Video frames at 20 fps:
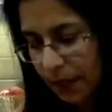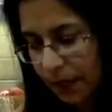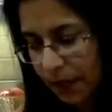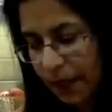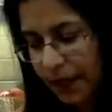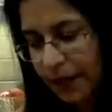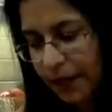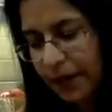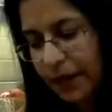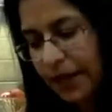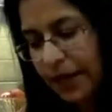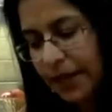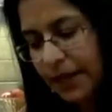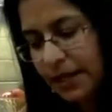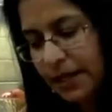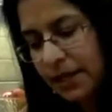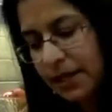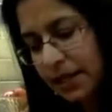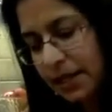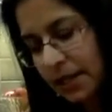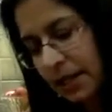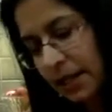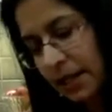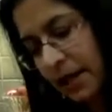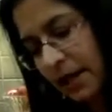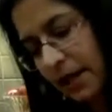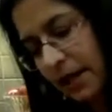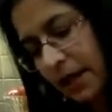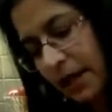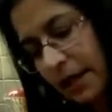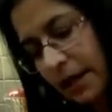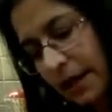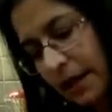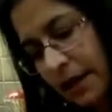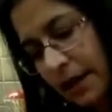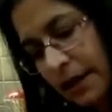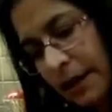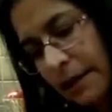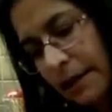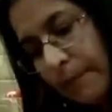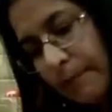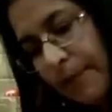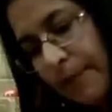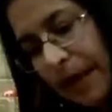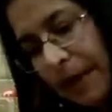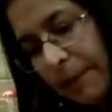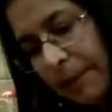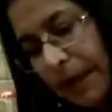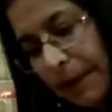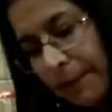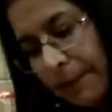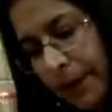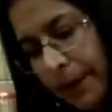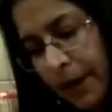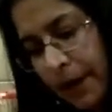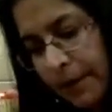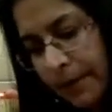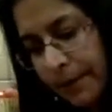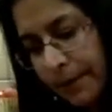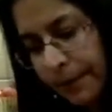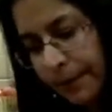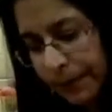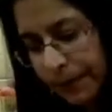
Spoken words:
Here is bell pepper.